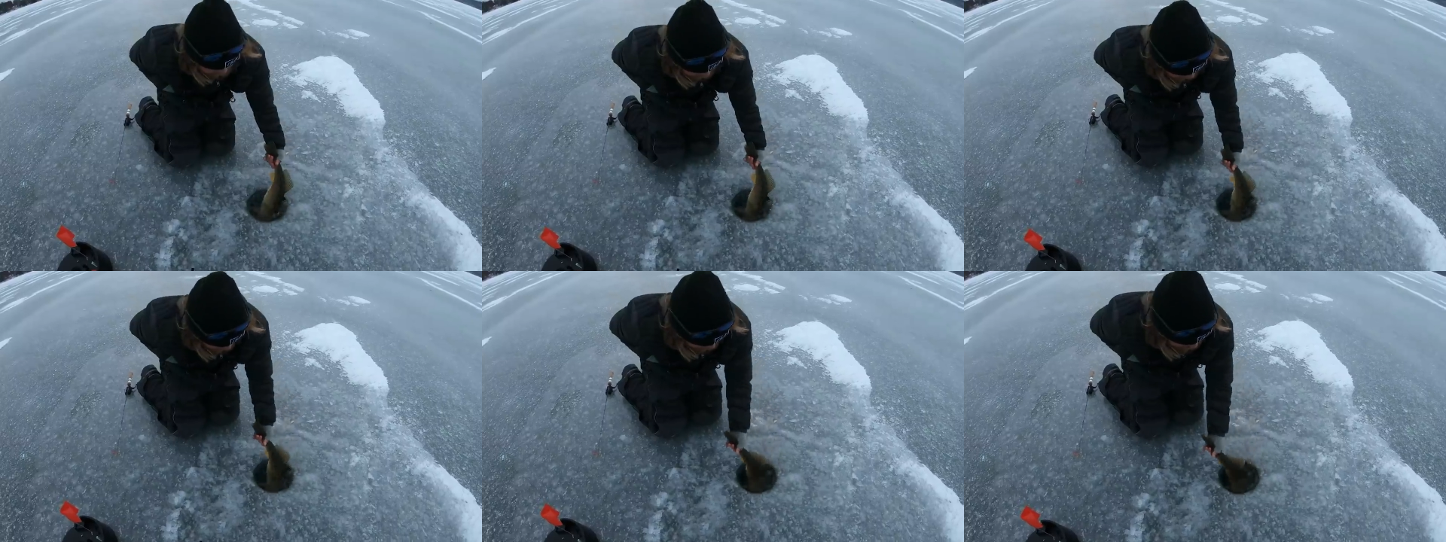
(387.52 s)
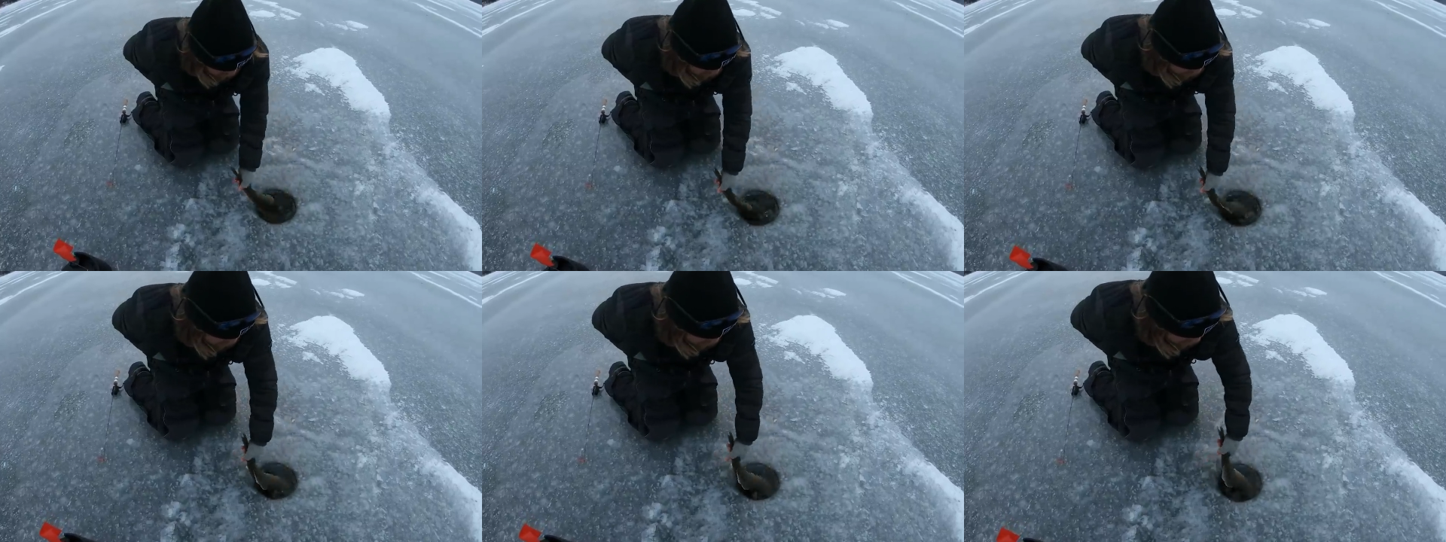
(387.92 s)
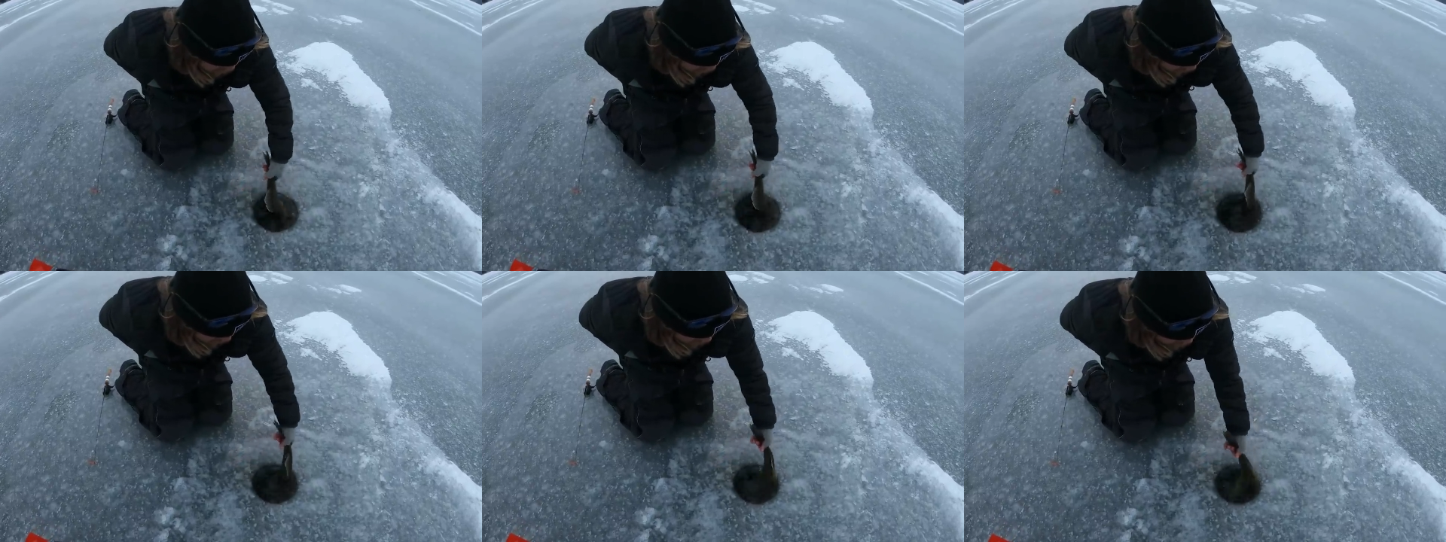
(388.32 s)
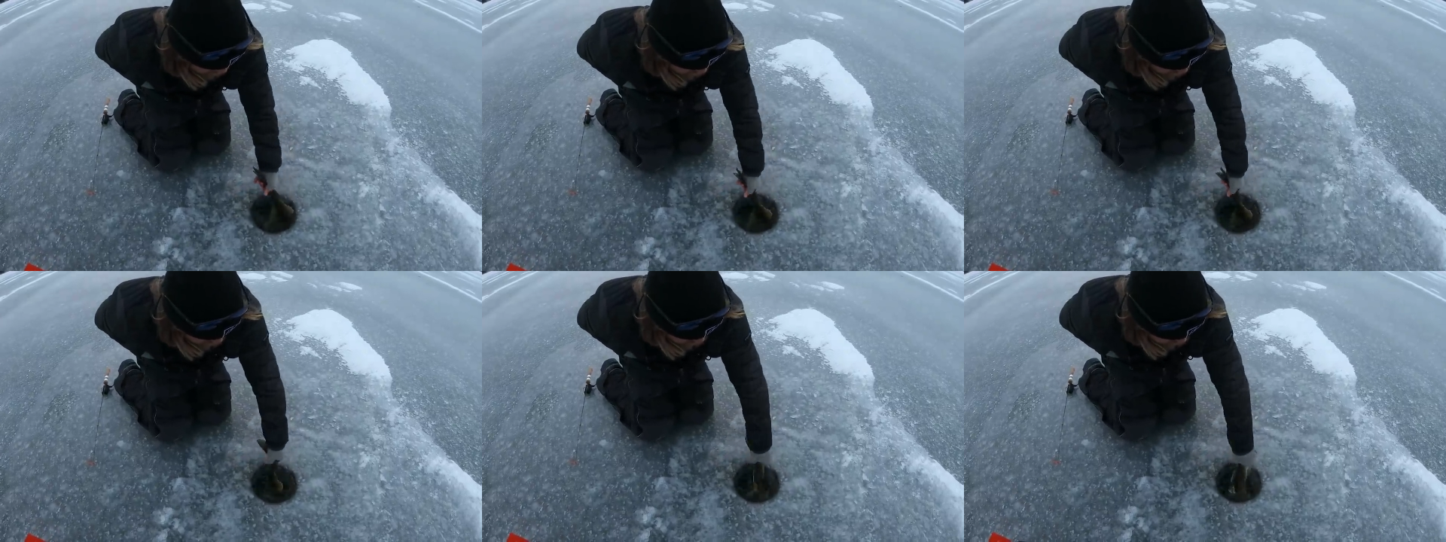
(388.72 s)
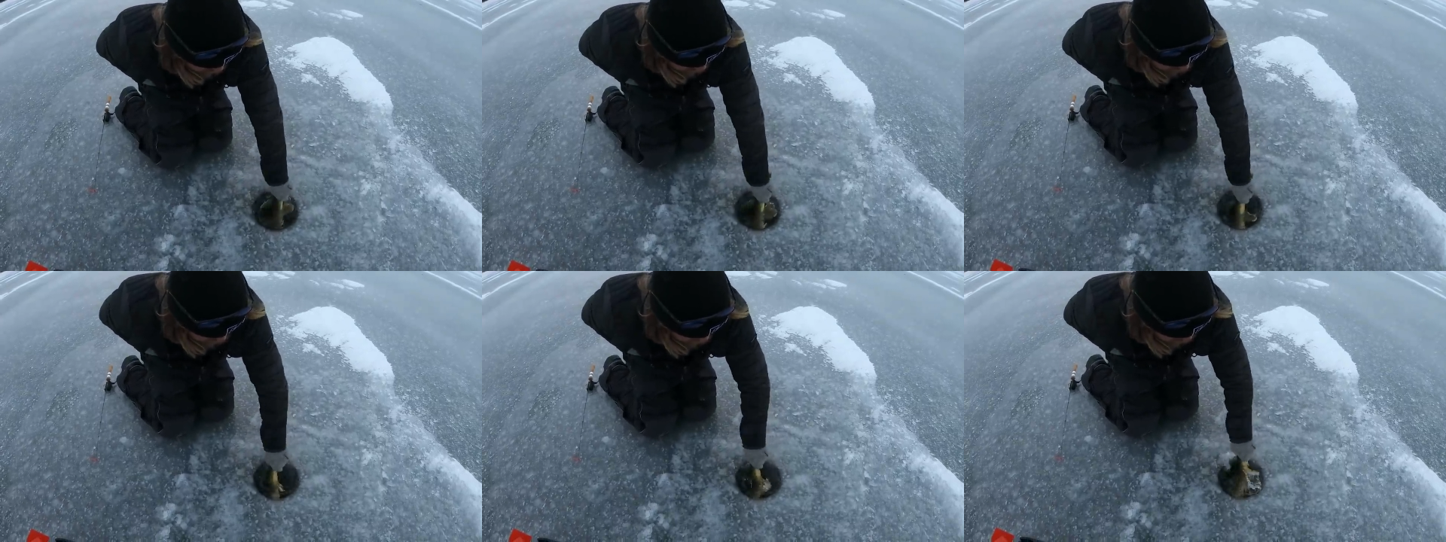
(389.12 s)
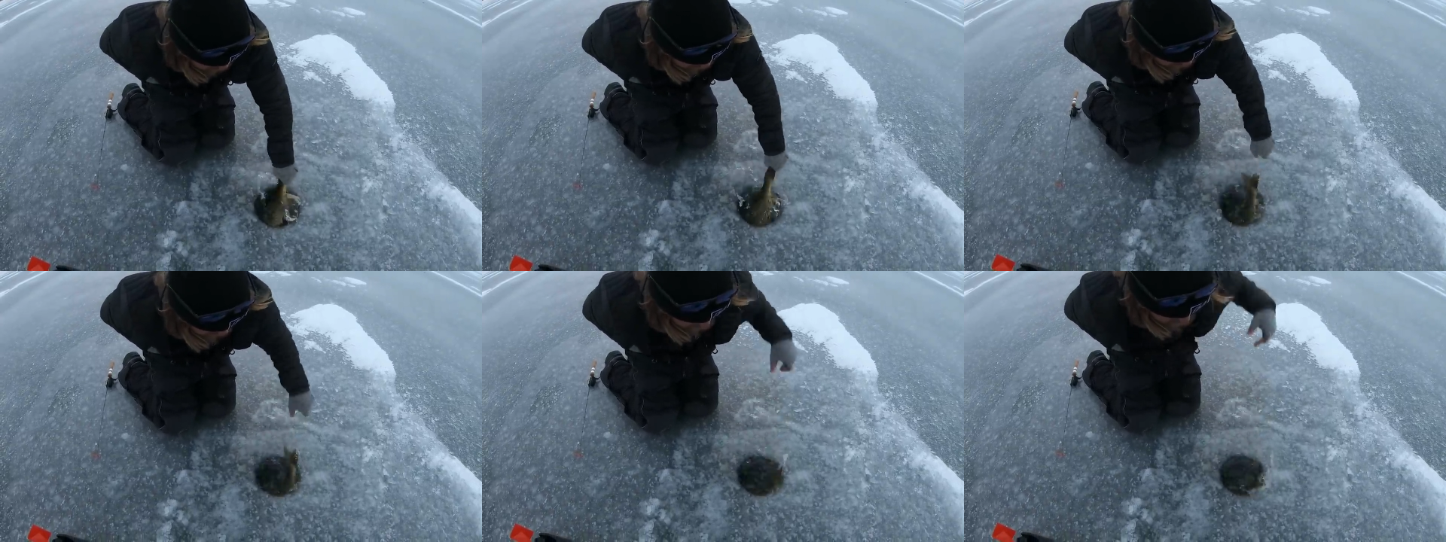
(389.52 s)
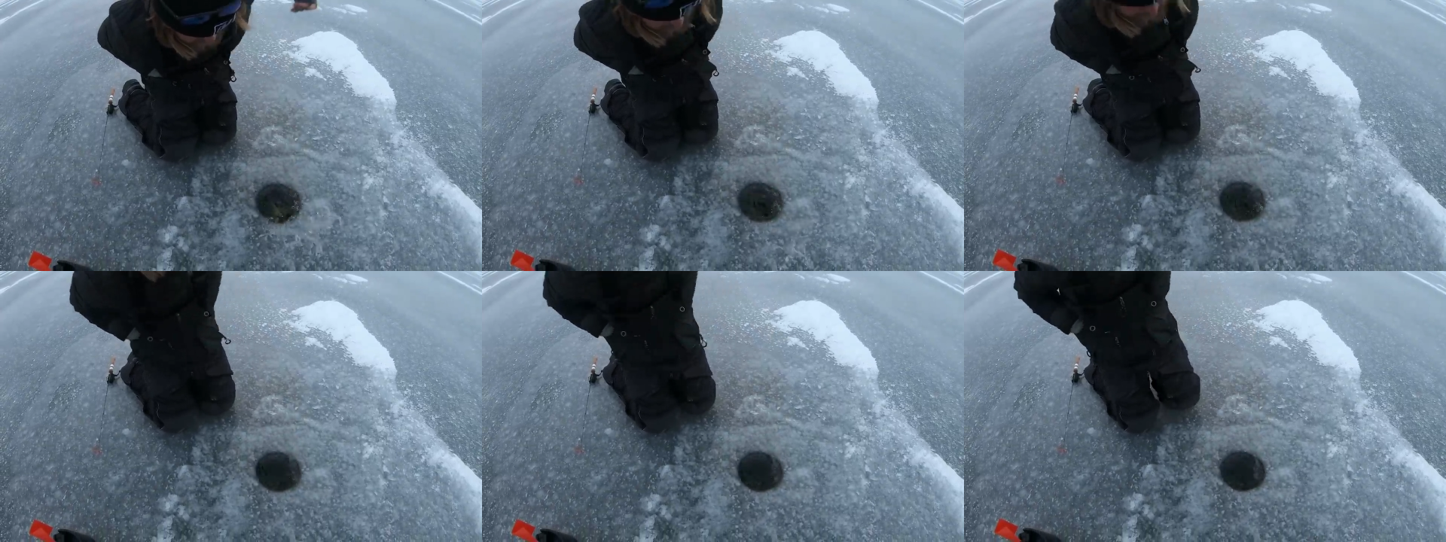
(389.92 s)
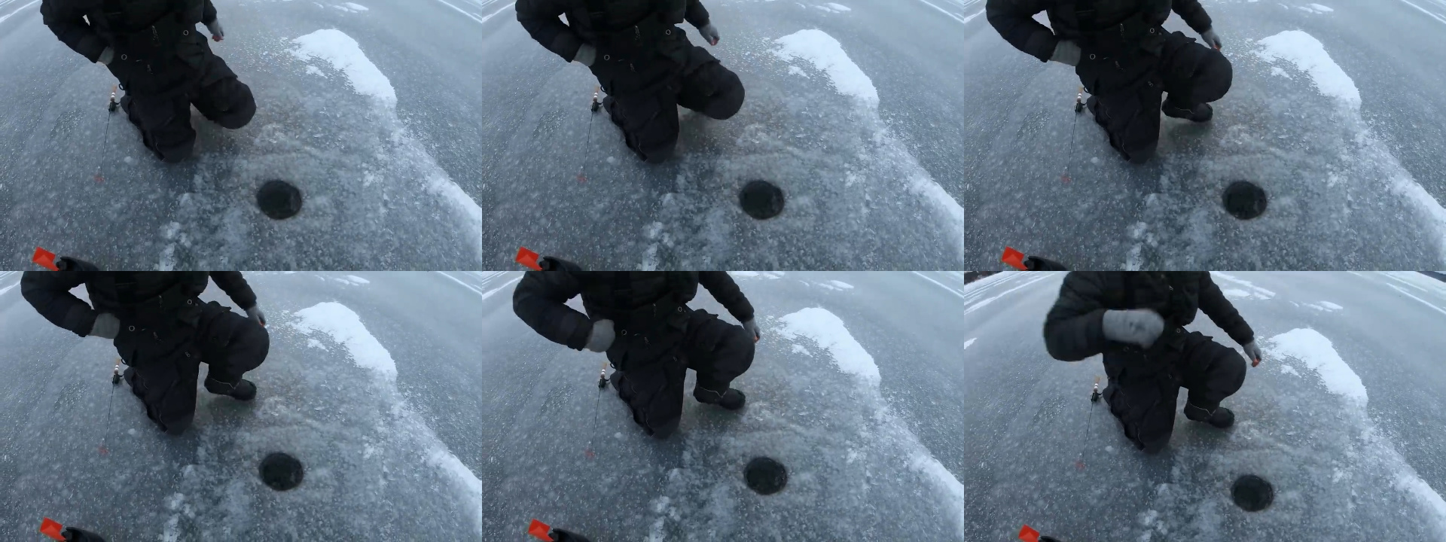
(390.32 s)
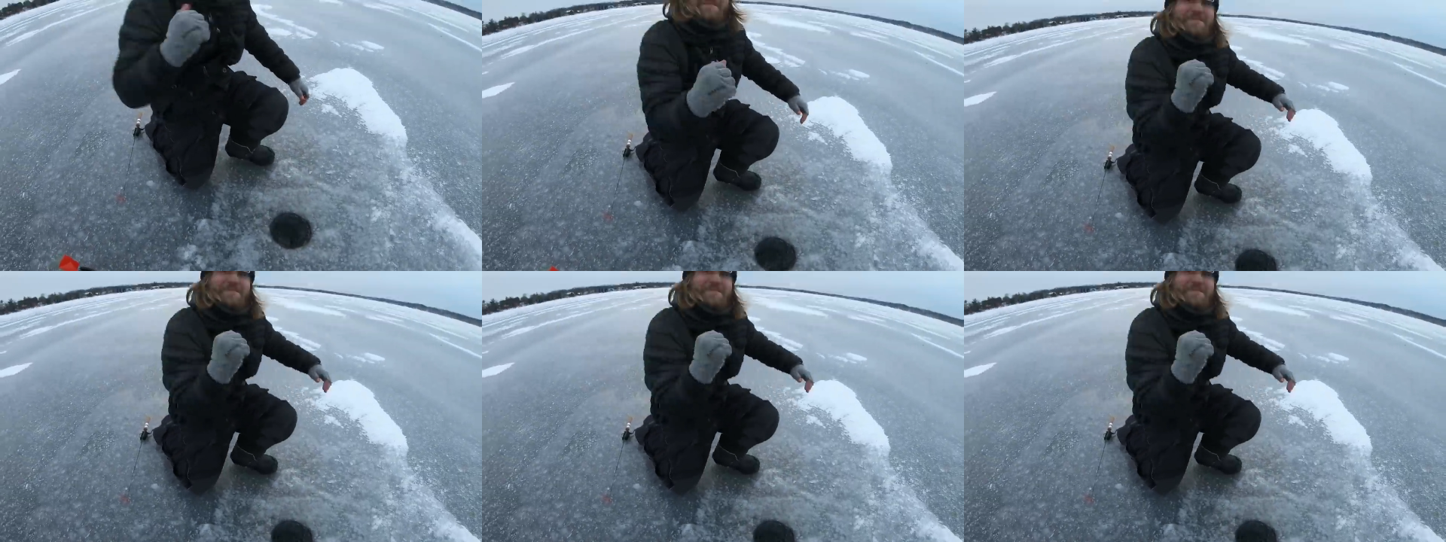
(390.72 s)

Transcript: Nobody's mouth can be seen.